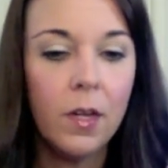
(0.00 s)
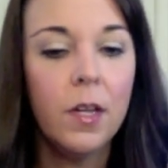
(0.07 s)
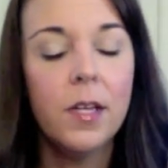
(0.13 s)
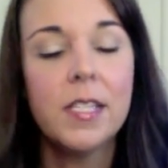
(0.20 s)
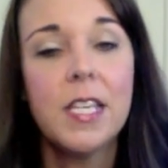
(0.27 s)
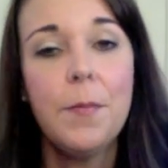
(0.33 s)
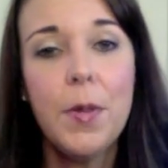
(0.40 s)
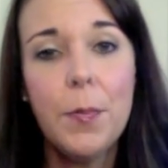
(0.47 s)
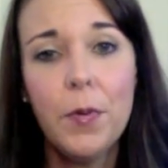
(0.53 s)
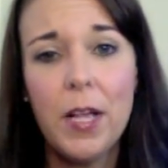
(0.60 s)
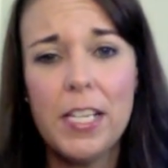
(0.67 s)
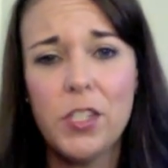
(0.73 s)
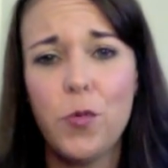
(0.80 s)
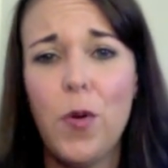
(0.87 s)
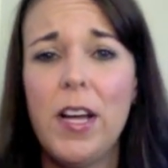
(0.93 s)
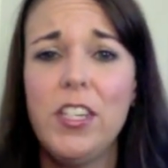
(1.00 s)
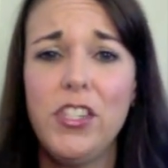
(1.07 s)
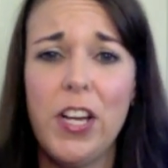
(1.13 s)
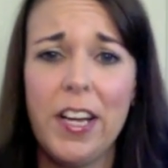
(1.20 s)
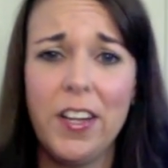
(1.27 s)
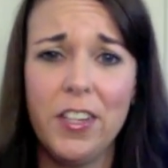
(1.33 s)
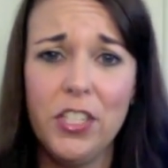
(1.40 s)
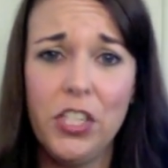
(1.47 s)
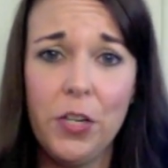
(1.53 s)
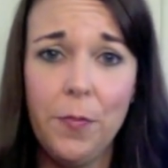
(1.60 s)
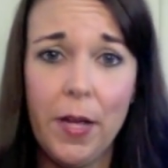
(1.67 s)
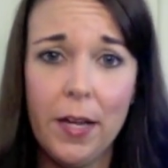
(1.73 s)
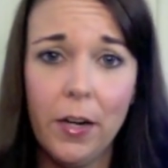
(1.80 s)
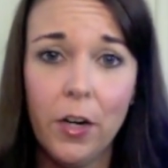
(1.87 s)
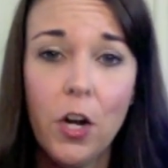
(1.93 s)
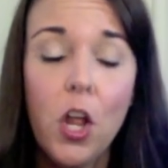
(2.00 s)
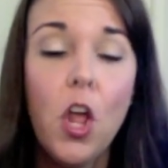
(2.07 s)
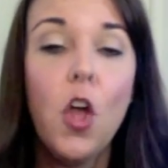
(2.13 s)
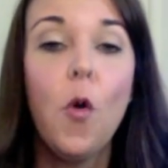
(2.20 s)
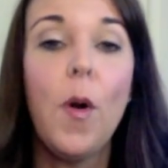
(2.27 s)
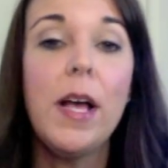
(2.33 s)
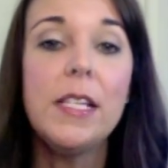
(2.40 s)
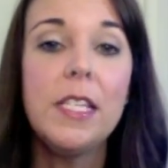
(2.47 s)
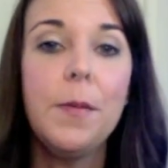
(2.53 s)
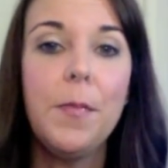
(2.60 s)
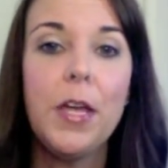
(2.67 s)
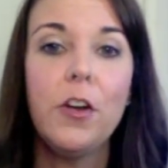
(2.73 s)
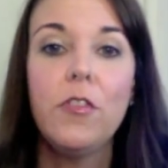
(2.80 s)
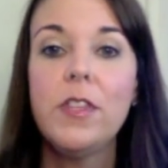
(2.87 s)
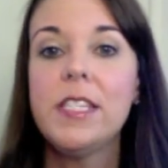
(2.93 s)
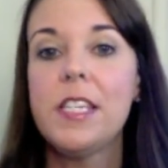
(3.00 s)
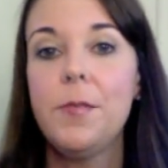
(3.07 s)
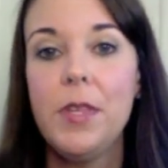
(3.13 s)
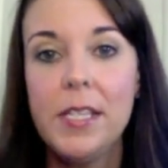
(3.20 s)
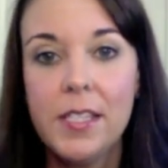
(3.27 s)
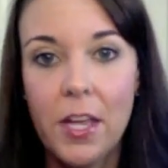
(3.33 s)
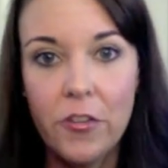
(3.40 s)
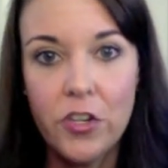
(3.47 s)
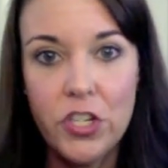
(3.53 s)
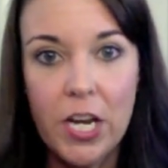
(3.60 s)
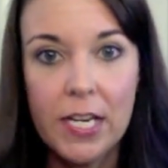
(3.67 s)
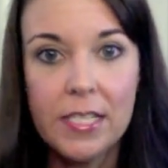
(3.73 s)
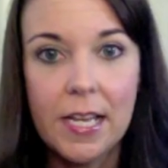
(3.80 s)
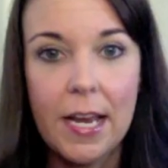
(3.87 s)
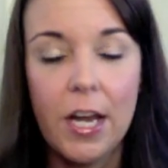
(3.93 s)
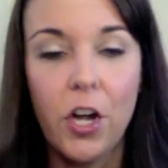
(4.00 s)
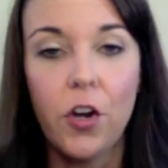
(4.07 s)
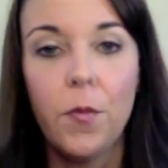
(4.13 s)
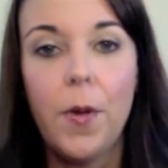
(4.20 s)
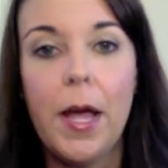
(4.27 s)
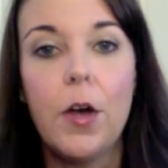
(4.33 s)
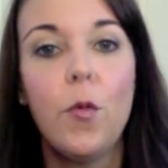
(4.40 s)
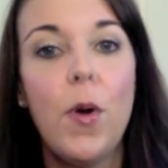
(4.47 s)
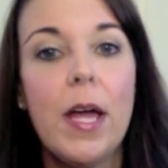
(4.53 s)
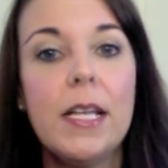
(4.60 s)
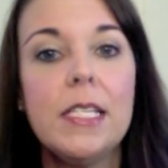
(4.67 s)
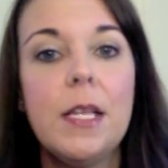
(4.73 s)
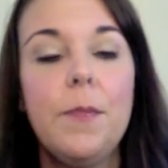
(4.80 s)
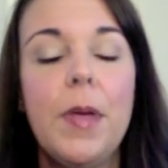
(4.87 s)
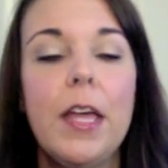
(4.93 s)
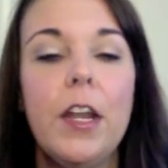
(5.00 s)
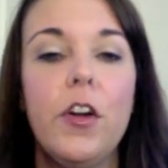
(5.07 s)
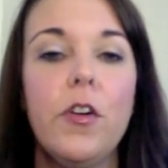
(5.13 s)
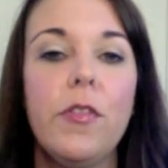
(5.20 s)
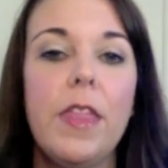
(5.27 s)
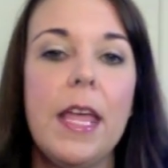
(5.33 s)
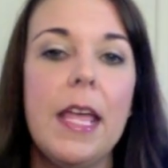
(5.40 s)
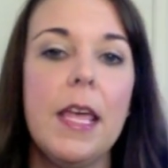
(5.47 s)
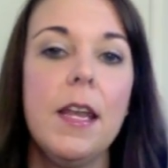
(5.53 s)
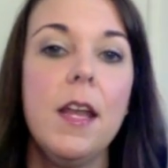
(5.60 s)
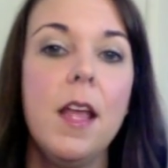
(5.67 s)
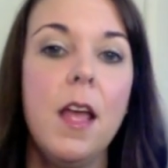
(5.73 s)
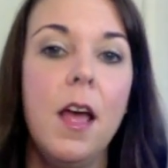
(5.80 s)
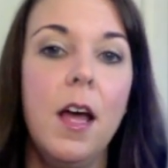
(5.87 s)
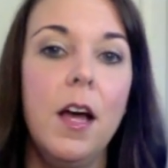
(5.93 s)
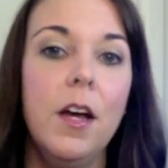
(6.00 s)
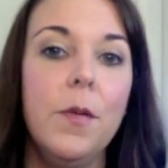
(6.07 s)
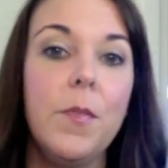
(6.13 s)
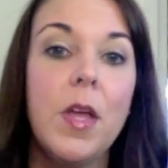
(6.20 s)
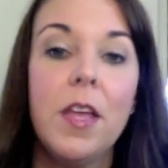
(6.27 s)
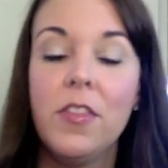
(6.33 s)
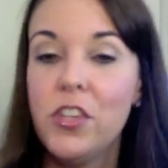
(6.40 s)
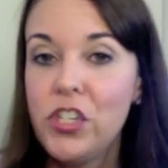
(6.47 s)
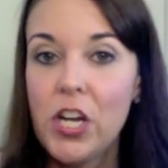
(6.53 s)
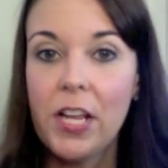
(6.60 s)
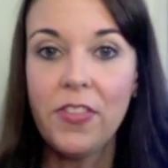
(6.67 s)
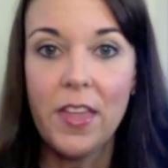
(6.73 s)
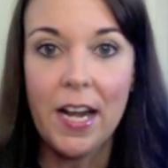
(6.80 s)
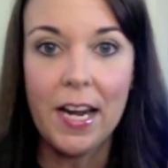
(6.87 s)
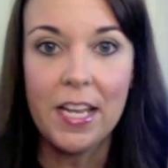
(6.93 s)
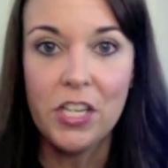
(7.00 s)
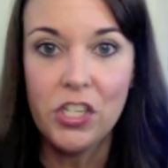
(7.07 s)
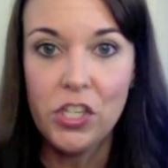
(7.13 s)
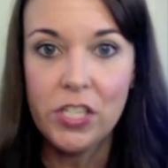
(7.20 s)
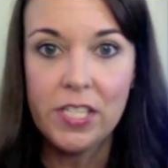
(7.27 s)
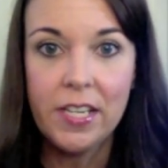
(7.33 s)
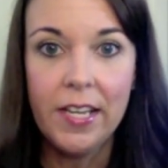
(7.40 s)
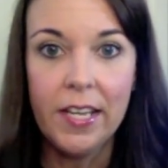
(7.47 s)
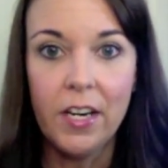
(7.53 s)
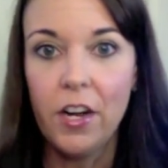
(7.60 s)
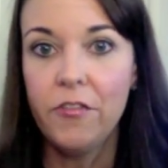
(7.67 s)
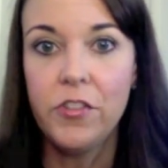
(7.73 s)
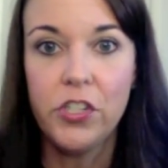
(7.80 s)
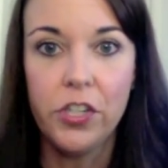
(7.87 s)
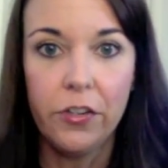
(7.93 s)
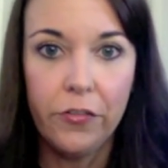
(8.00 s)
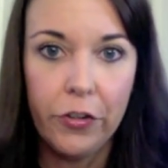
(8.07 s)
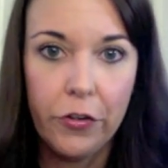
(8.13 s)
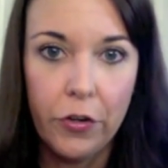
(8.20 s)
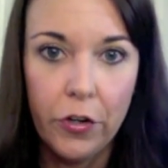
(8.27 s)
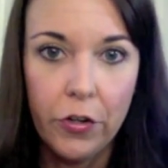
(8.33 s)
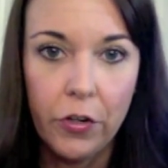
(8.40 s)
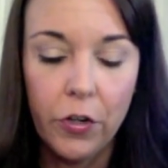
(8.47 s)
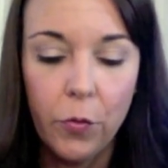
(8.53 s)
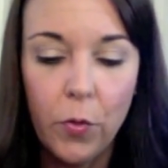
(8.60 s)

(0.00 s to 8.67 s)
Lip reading: Some people ask, why is Shakeology better? Why is it better than some of these other shakes I hear about? Why is it better than the shake that I can just get off the shelf at Kroger?